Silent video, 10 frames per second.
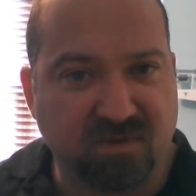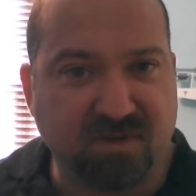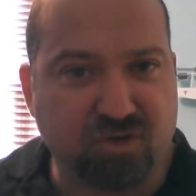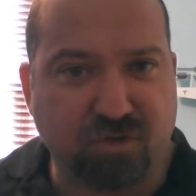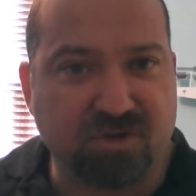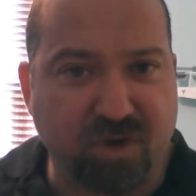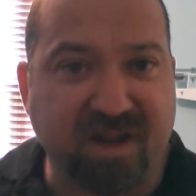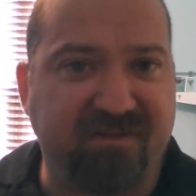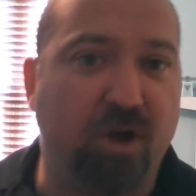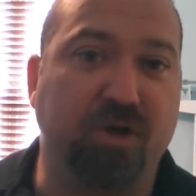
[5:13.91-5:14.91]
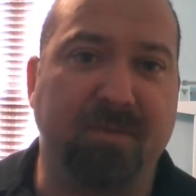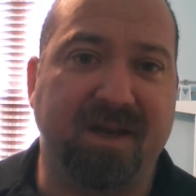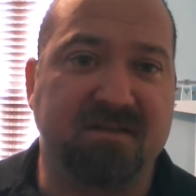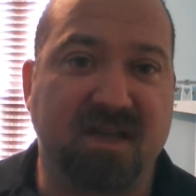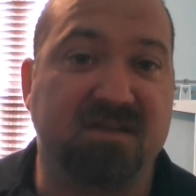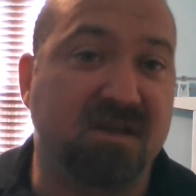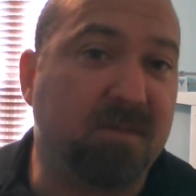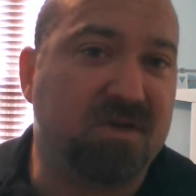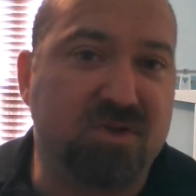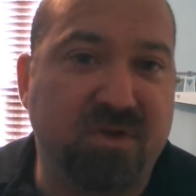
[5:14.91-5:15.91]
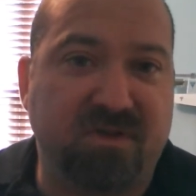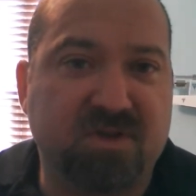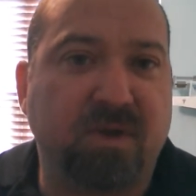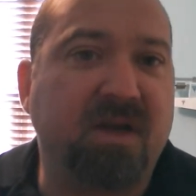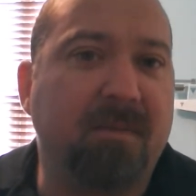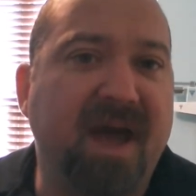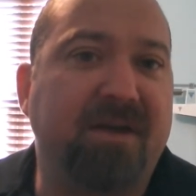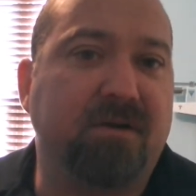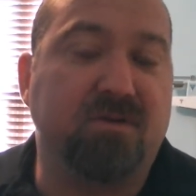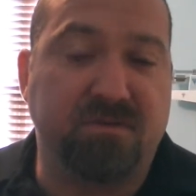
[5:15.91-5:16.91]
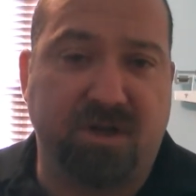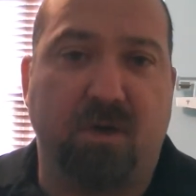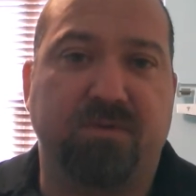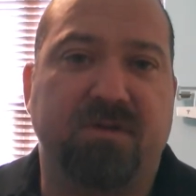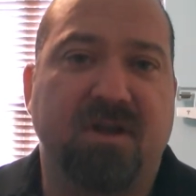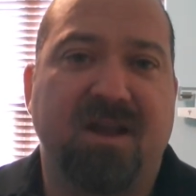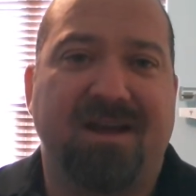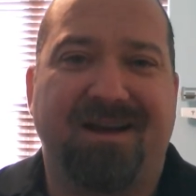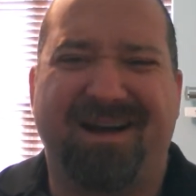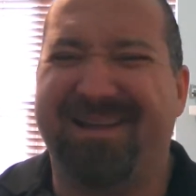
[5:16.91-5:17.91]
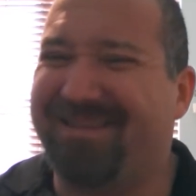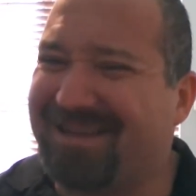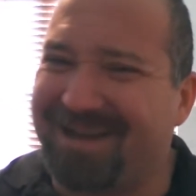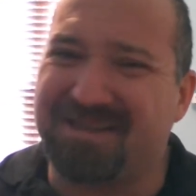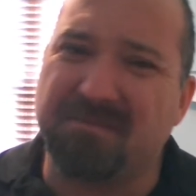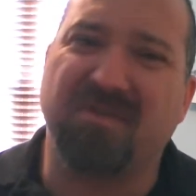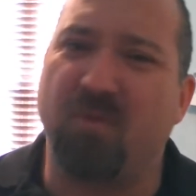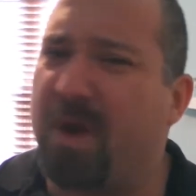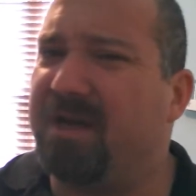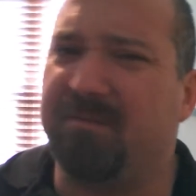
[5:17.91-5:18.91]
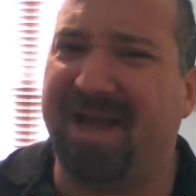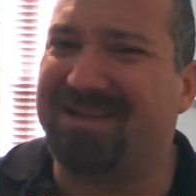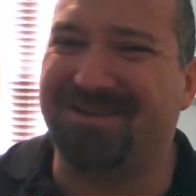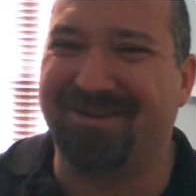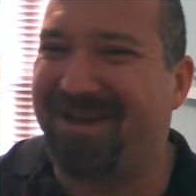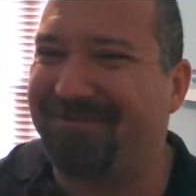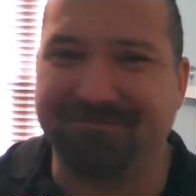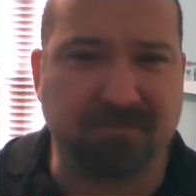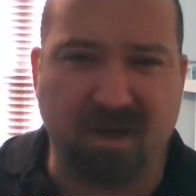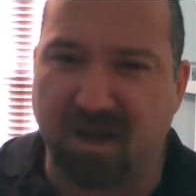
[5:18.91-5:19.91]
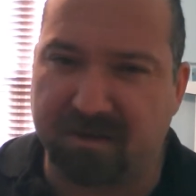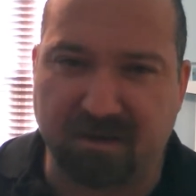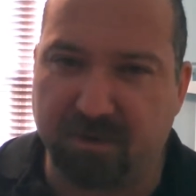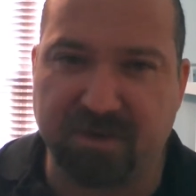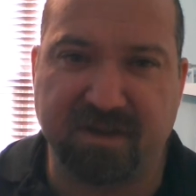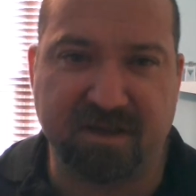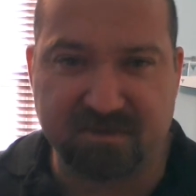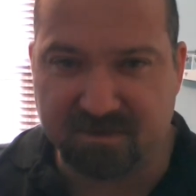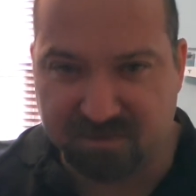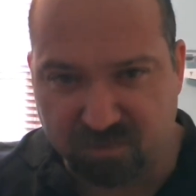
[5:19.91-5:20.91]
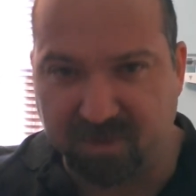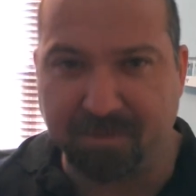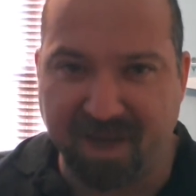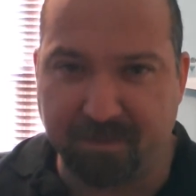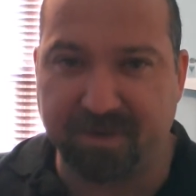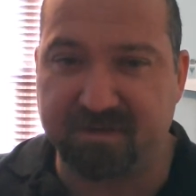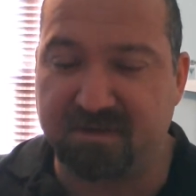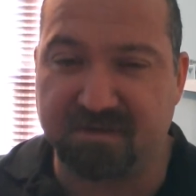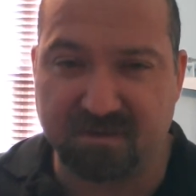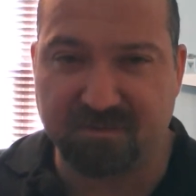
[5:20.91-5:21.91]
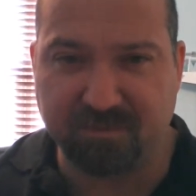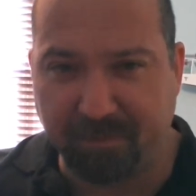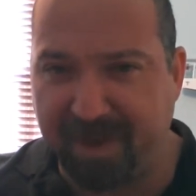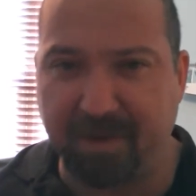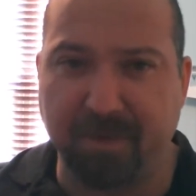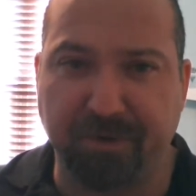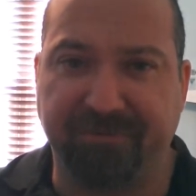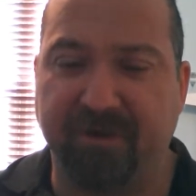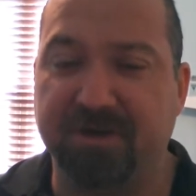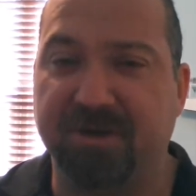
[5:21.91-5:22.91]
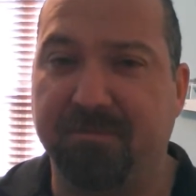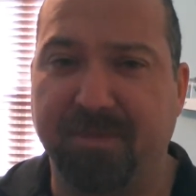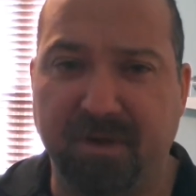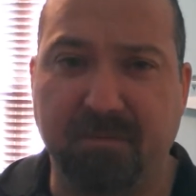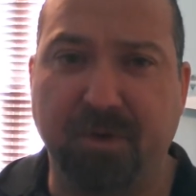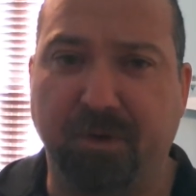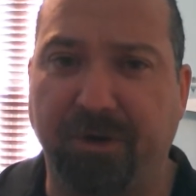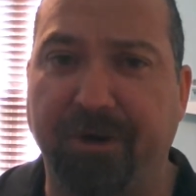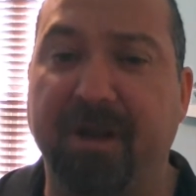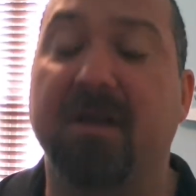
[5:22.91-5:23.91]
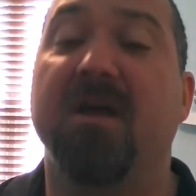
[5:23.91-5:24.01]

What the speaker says: training volume and intensity because you either swing the bat or you don't. The concept of weighted bats and all that, I'm not going to go into that because it's really bad business, bad motor function, bad motor learning.